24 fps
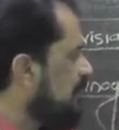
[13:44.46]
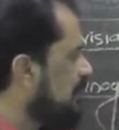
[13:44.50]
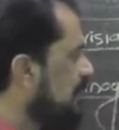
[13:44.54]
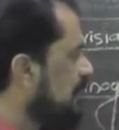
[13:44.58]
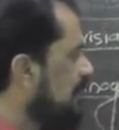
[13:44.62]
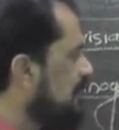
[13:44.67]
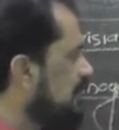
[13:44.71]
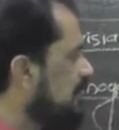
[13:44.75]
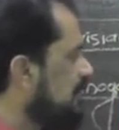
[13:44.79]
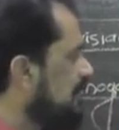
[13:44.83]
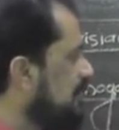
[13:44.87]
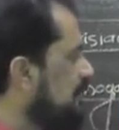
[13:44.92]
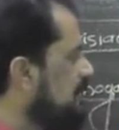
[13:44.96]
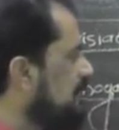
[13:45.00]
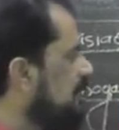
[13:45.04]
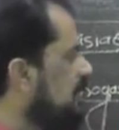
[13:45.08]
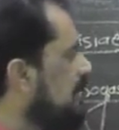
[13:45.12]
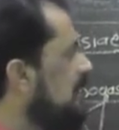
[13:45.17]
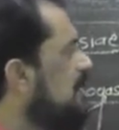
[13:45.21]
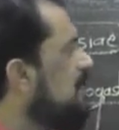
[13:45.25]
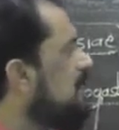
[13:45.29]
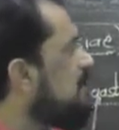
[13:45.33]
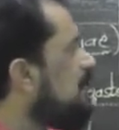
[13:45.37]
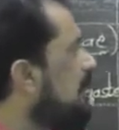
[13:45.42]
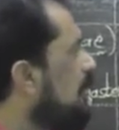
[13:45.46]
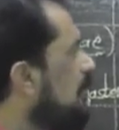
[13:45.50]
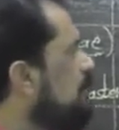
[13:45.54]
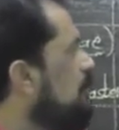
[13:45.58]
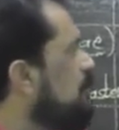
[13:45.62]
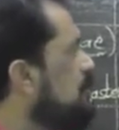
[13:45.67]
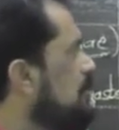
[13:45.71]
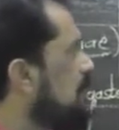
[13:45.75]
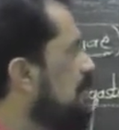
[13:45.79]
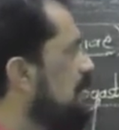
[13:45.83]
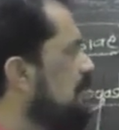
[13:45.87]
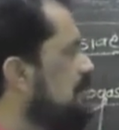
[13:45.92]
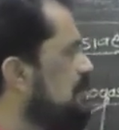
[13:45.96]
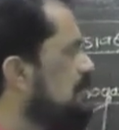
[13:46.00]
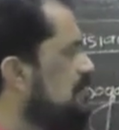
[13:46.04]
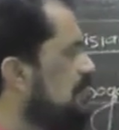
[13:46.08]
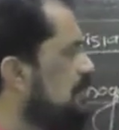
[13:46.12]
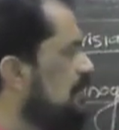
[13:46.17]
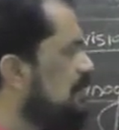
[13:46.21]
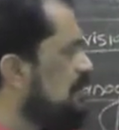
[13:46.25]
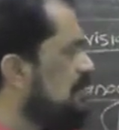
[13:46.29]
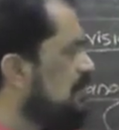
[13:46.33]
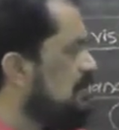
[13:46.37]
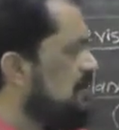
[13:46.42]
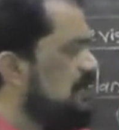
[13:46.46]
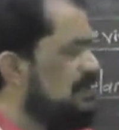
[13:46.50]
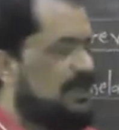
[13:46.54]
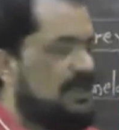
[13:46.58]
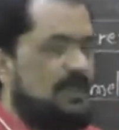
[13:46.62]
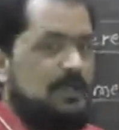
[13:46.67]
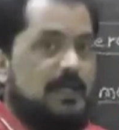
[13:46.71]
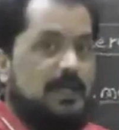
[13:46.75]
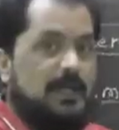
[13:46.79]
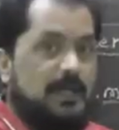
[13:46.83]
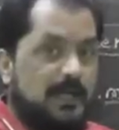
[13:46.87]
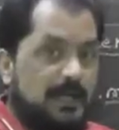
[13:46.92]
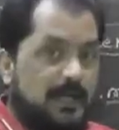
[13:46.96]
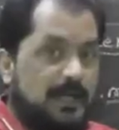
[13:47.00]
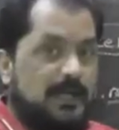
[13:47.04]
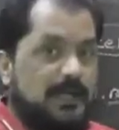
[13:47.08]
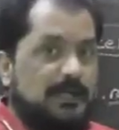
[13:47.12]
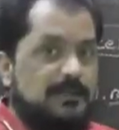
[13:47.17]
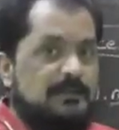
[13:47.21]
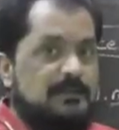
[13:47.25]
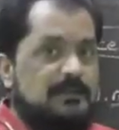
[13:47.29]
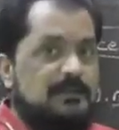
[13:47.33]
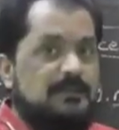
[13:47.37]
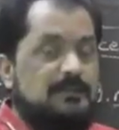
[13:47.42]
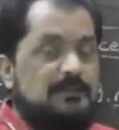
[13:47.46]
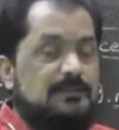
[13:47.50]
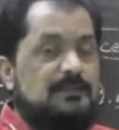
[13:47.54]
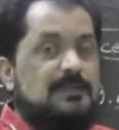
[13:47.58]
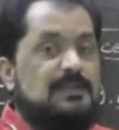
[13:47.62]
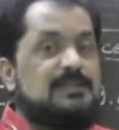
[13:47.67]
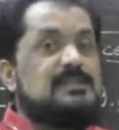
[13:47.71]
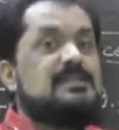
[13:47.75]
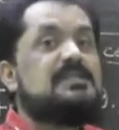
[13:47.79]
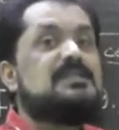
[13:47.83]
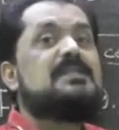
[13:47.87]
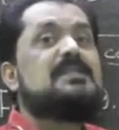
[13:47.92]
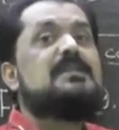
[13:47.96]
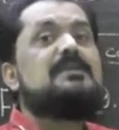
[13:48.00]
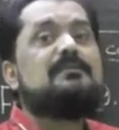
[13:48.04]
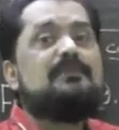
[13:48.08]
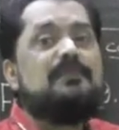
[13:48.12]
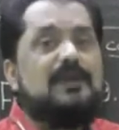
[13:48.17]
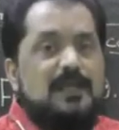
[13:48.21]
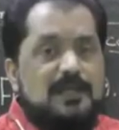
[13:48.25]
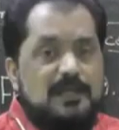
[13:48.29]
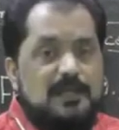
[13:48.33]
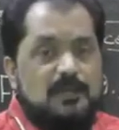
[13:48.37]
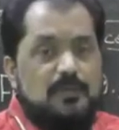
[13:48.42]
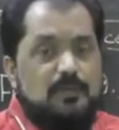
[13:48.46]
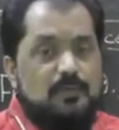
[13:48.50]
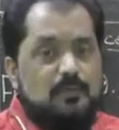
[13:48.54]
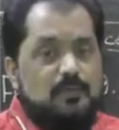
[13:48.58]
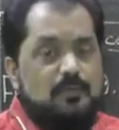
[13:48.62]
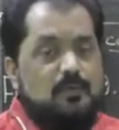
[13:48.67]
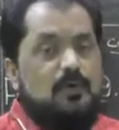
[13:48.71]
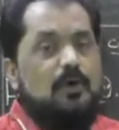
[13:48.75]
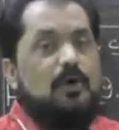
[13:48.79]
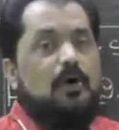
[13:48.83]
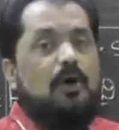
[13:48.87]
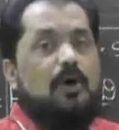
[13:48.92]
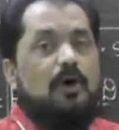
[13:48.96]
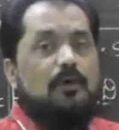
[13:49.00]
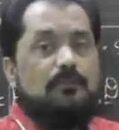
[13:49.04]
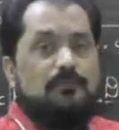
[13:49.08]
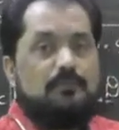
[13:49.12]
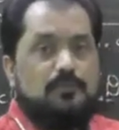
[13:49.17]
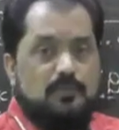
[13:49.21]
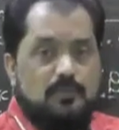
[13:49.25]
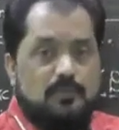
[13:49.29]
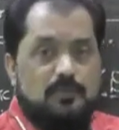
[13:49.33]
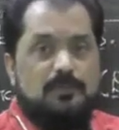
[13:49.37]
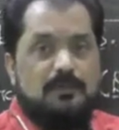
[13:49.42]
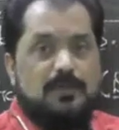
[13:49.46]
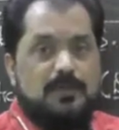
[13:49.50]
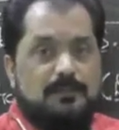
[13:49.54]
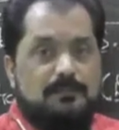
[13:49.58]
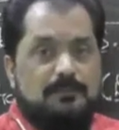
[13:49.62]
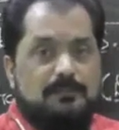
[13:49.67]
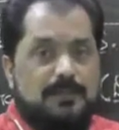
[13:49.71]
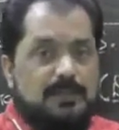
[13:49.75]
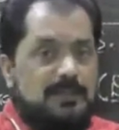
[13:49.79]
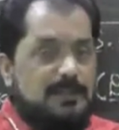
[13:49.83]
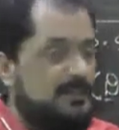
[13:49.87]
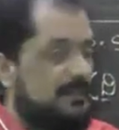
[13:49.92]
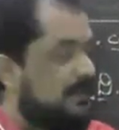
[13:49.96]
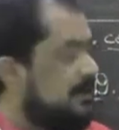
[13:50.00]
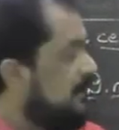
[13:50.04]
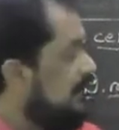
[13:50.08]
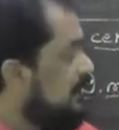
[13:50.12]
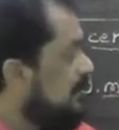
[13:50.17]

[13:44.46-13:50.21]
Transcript: 33,000 genes, and the C value of human being